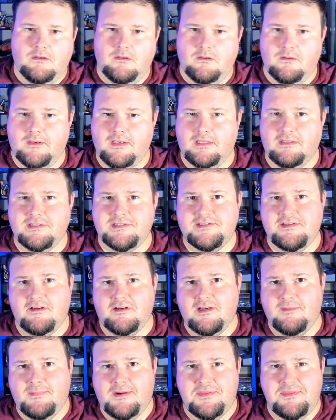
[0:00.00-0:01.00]
Okay, let's
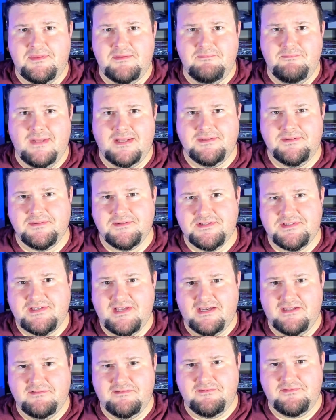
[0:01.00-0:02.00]
talk about the mental
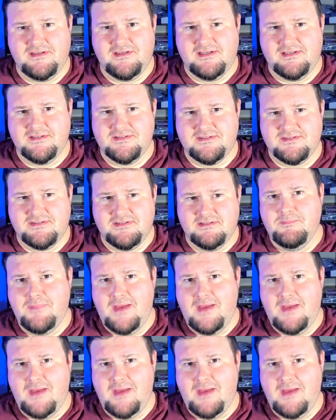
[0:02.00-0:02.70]
side of things.